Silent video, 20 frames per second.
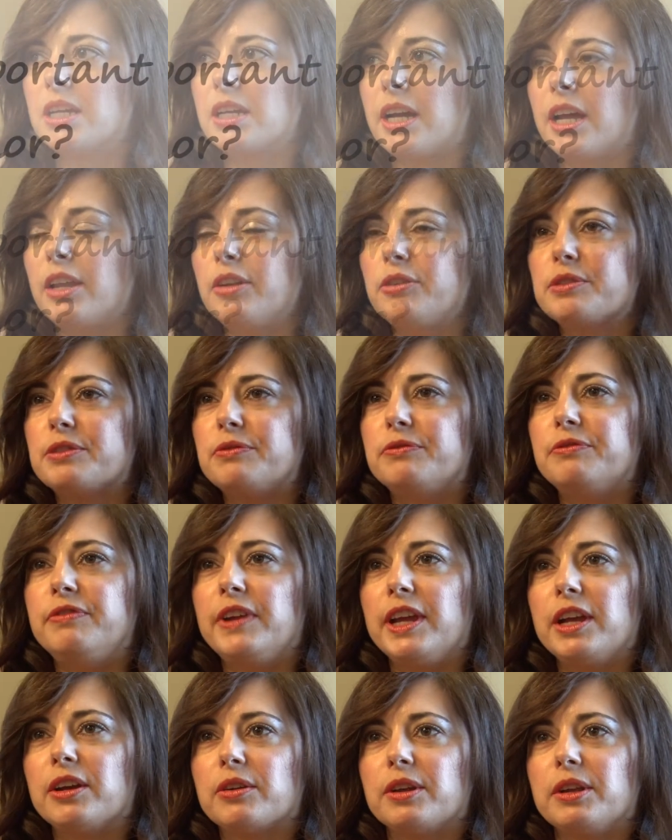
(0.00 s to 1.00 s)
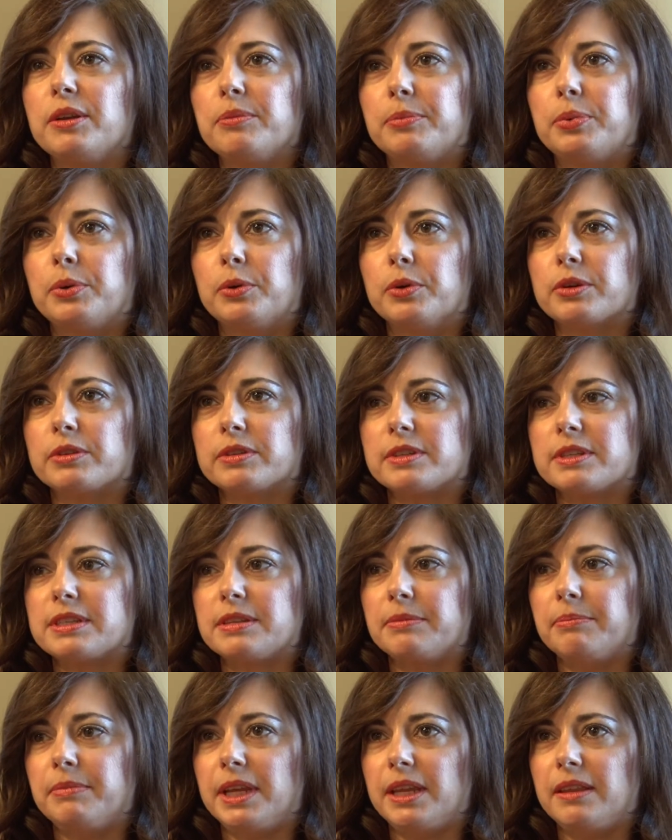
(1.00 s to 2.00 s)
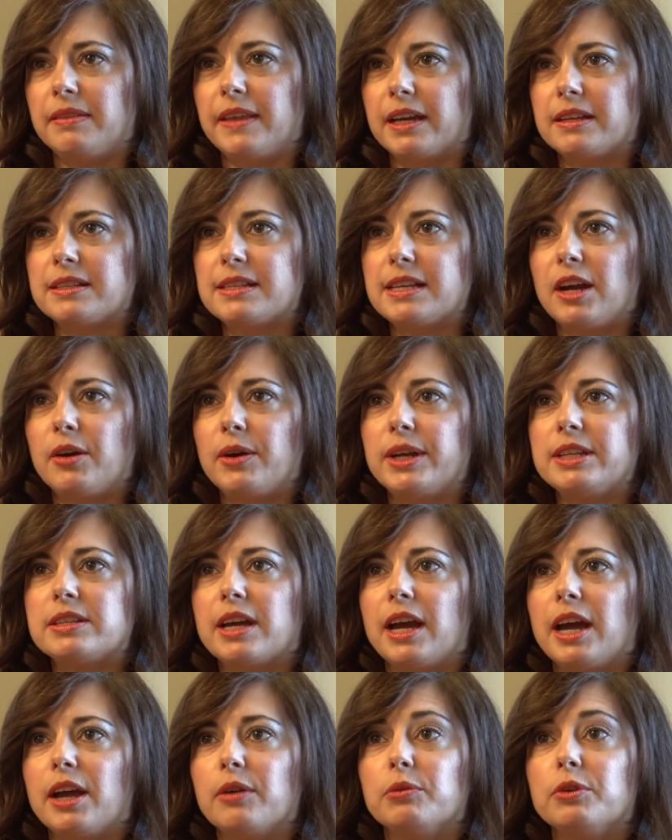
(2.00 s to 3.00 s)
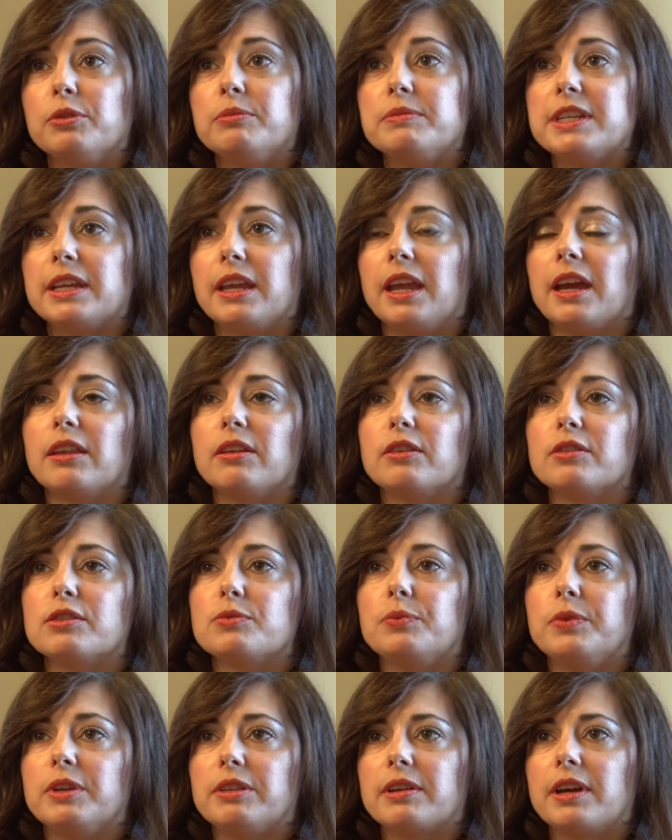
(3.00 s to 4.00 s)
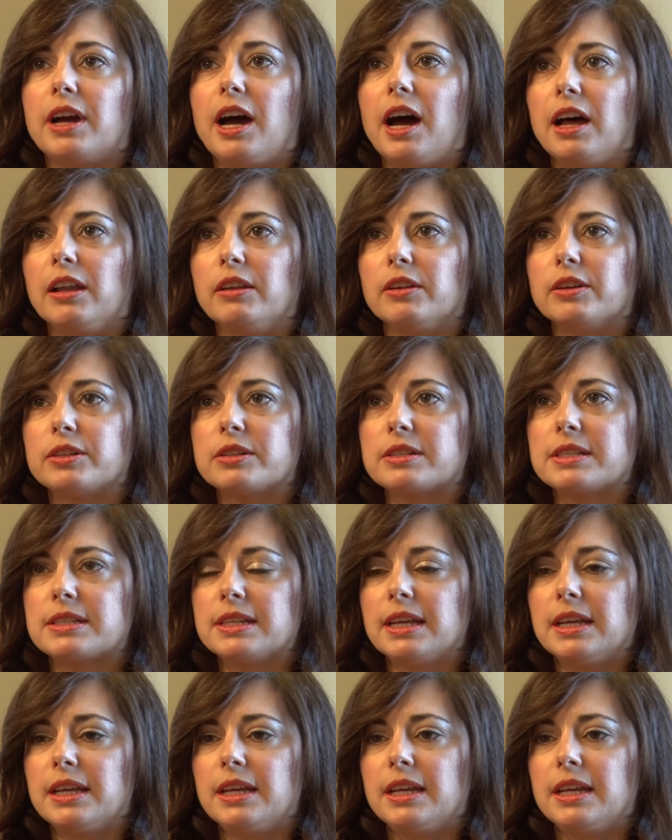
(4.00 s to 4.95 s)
Color is very important to me. That's how I tie a room together, is with colors.